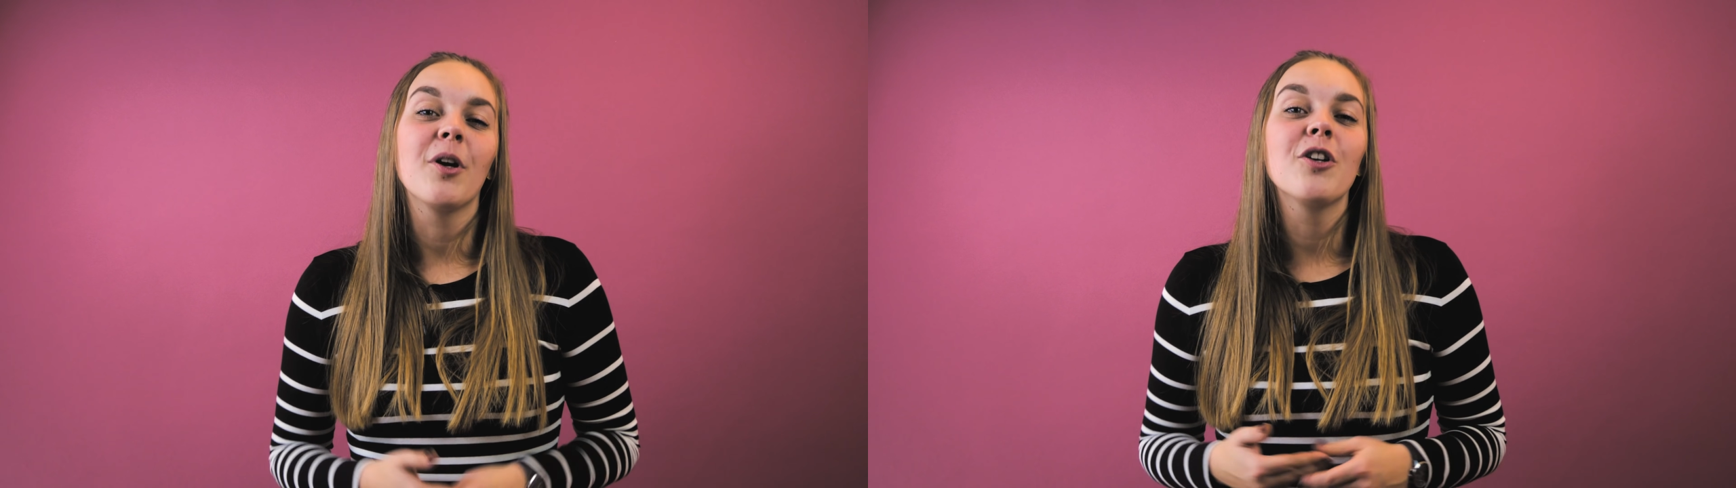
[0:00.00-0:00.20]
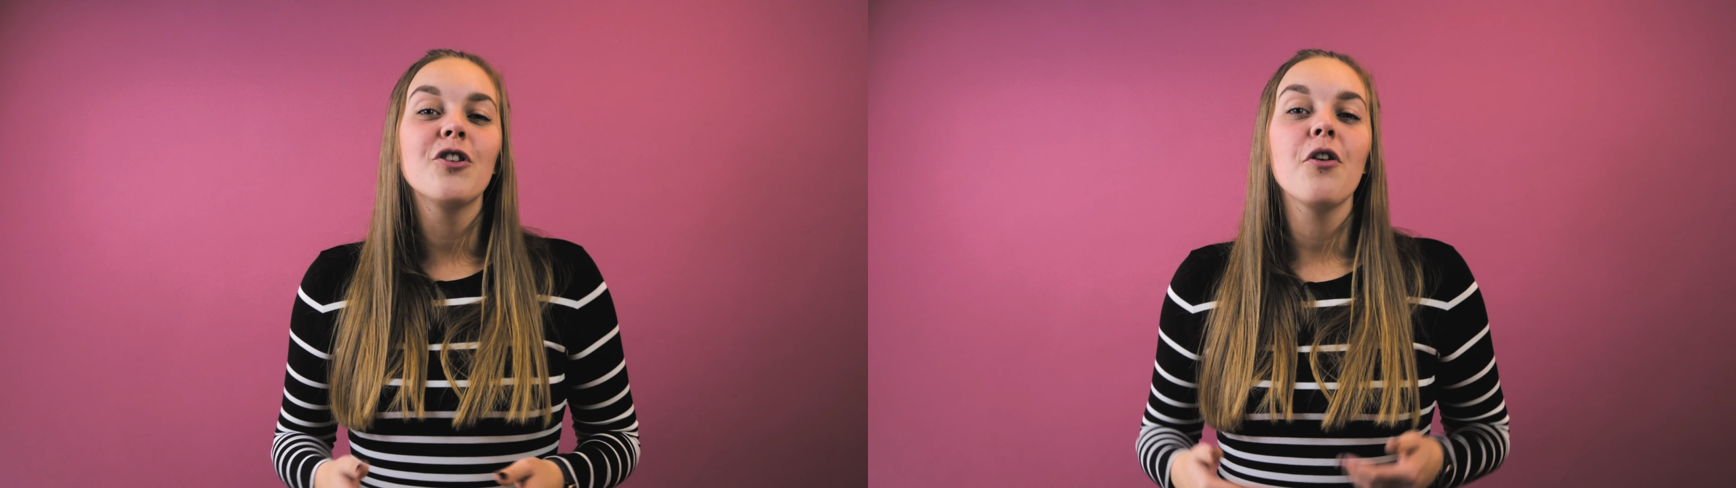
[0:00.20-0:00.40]

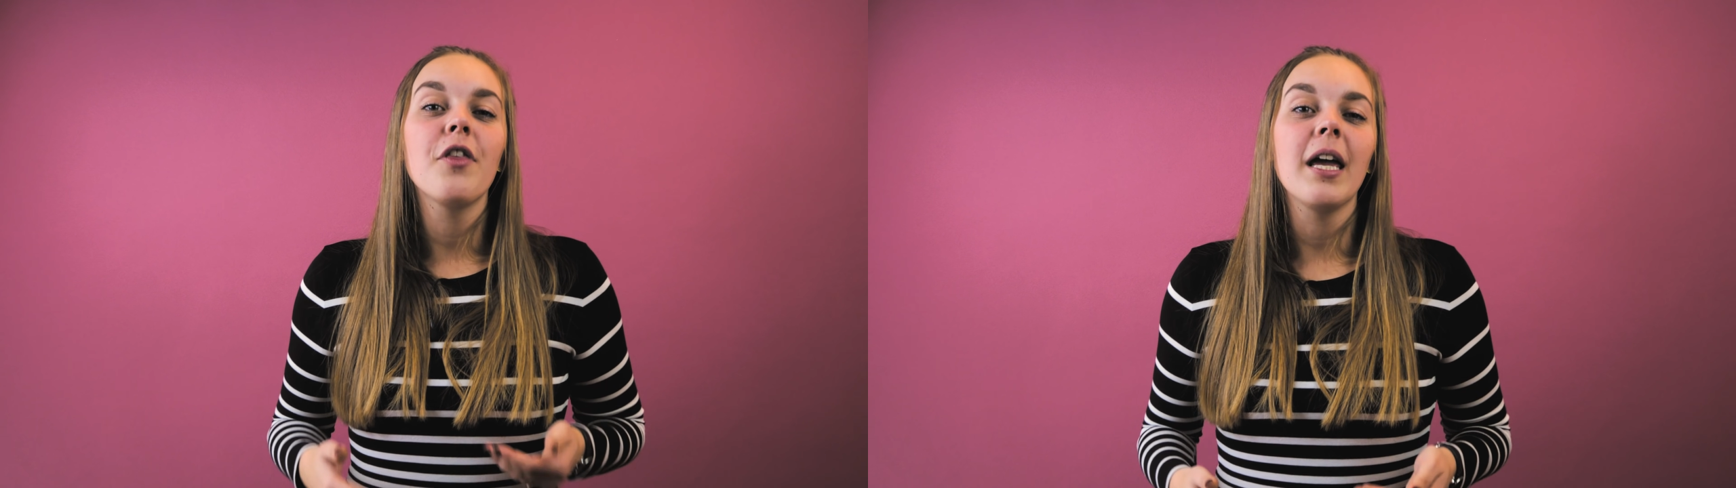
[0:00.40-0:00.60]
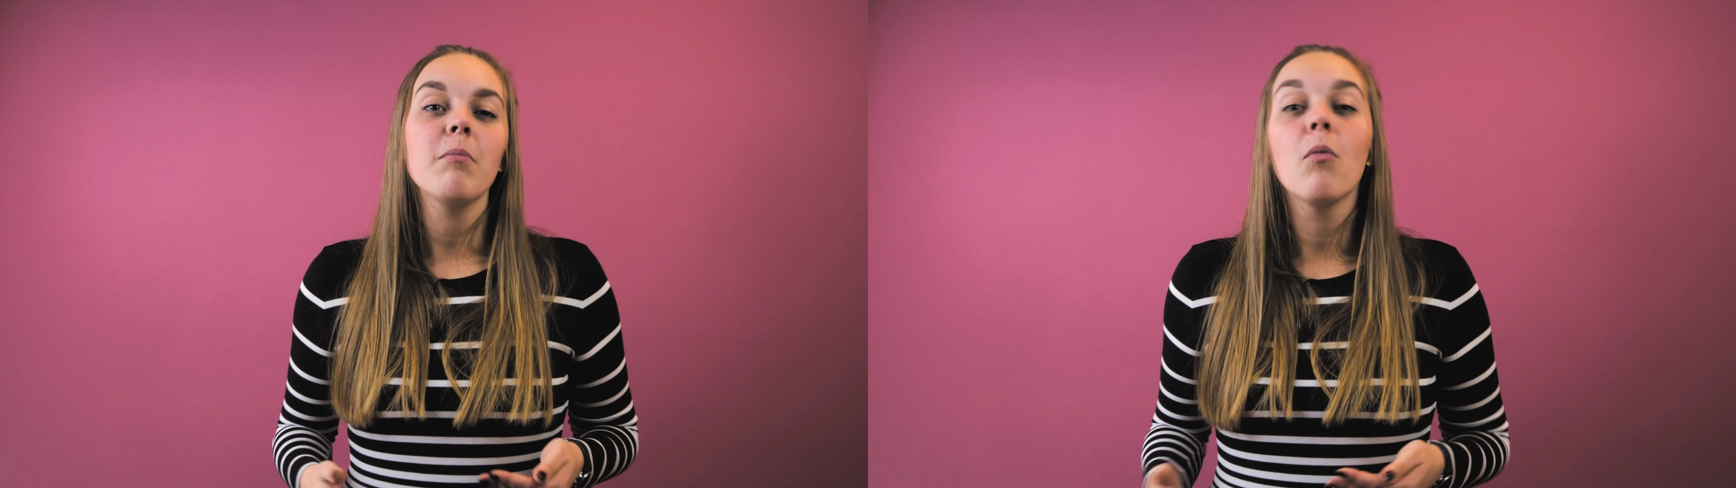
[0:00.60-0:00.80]
because you
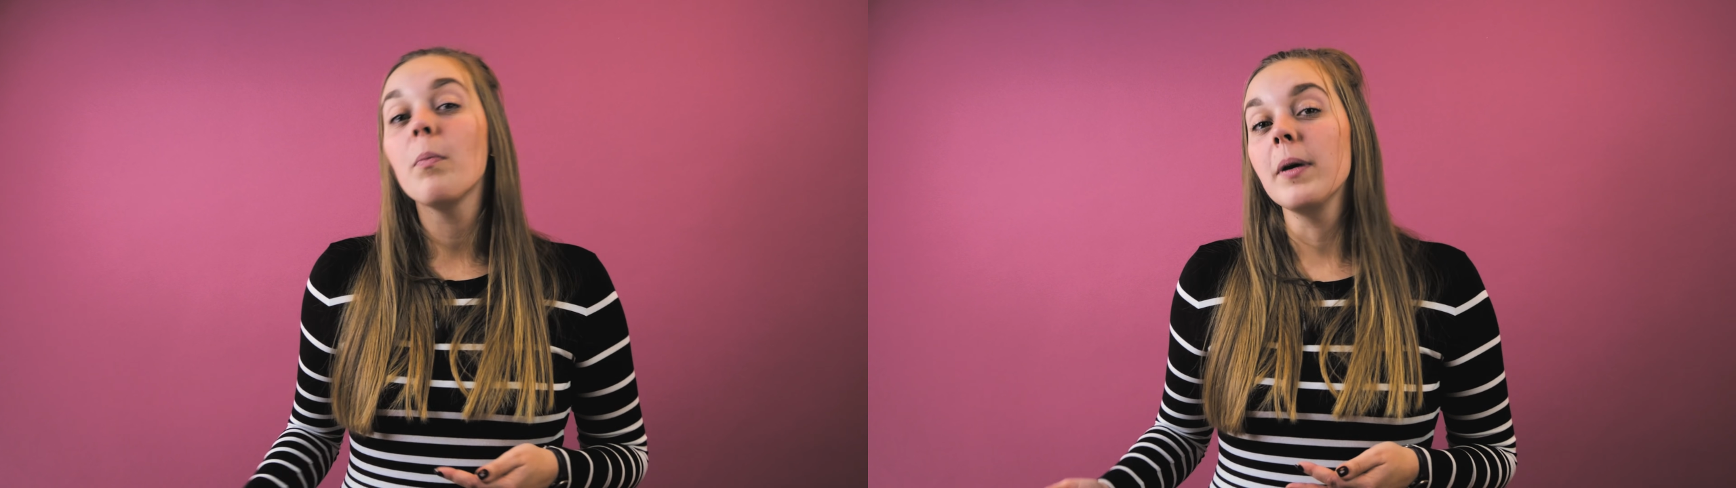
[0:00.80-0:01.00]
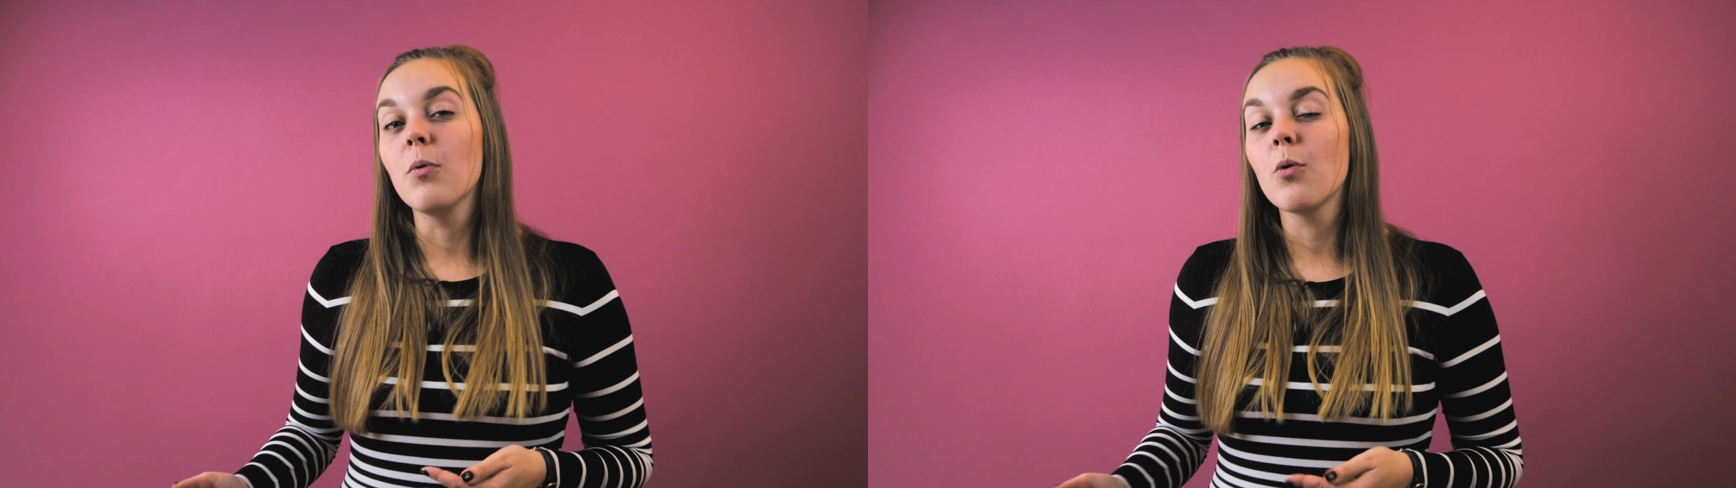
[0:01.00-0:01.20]
think more
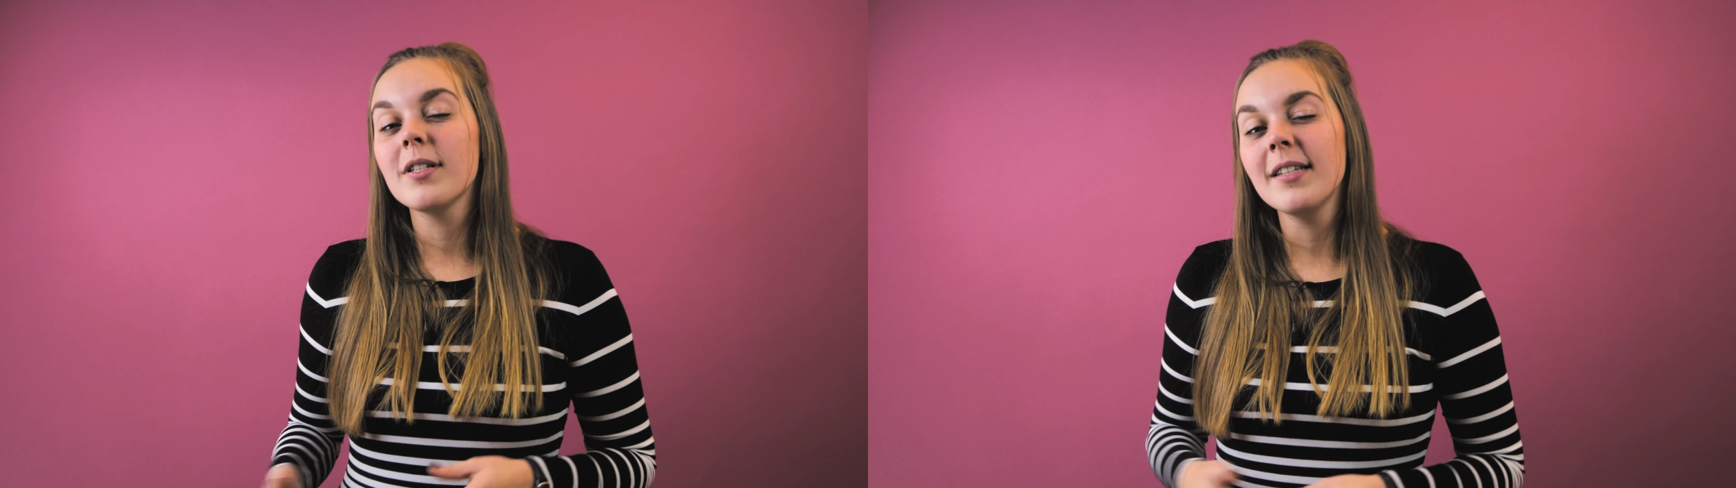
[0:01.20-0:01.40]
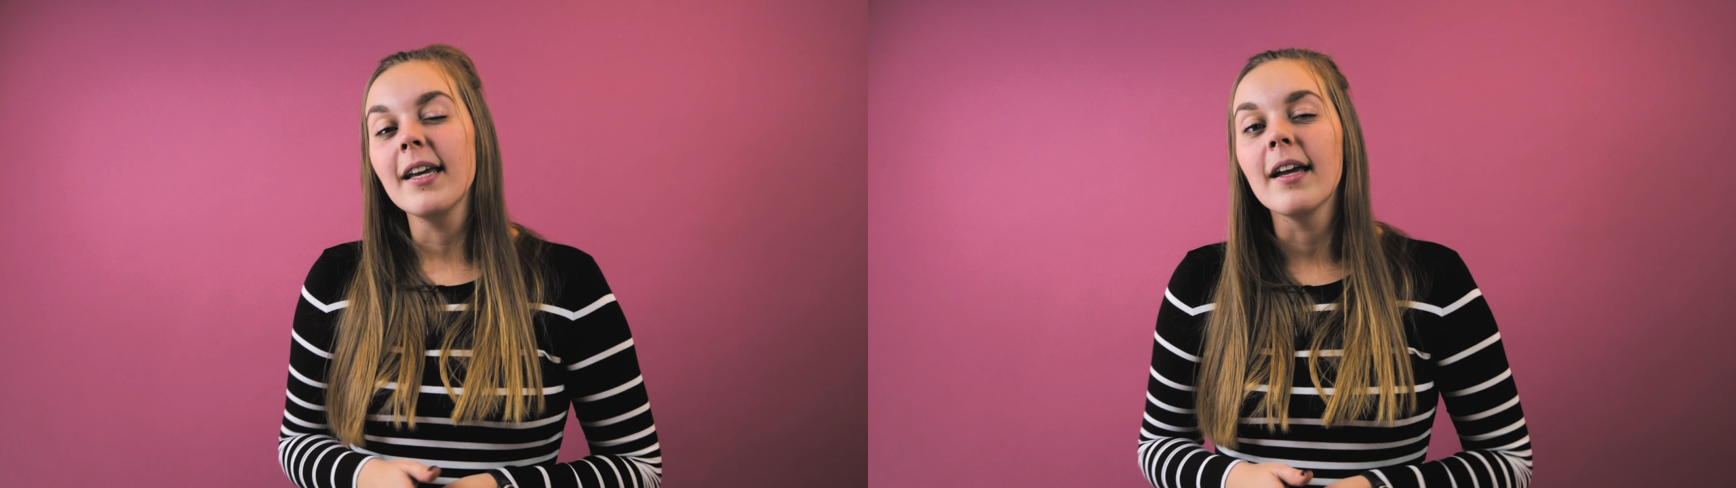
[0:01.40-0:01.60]
people will
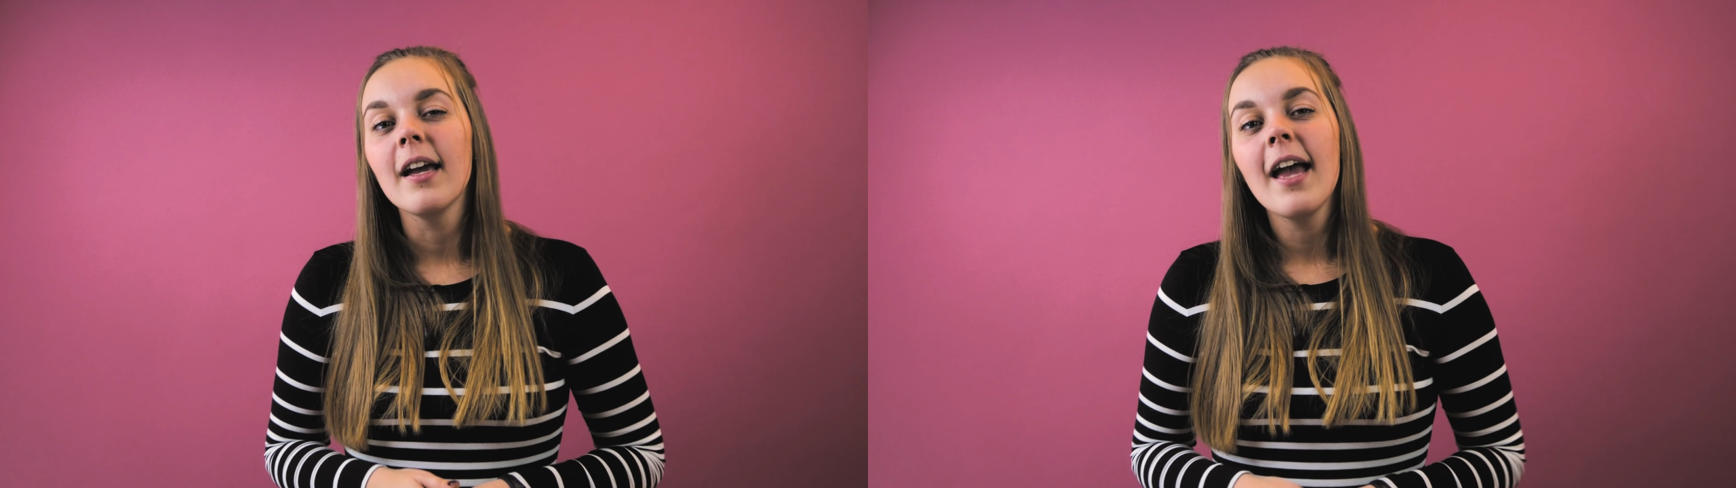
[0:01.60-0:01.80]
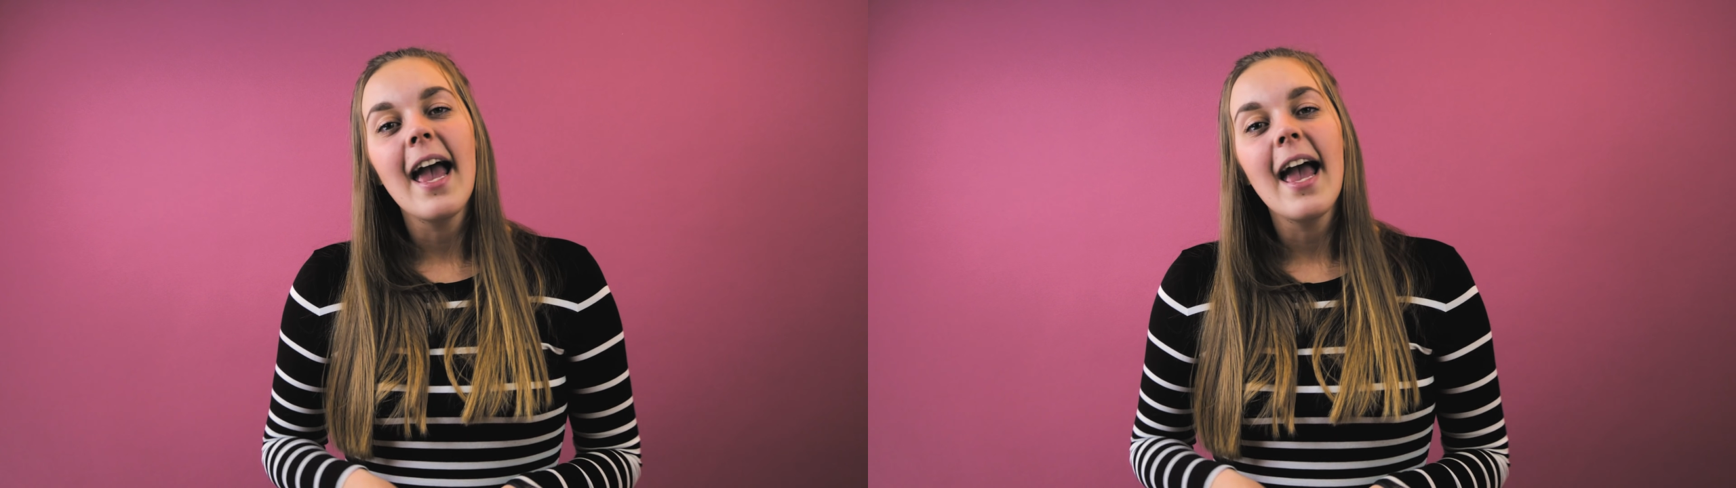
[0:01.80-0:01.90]
see it.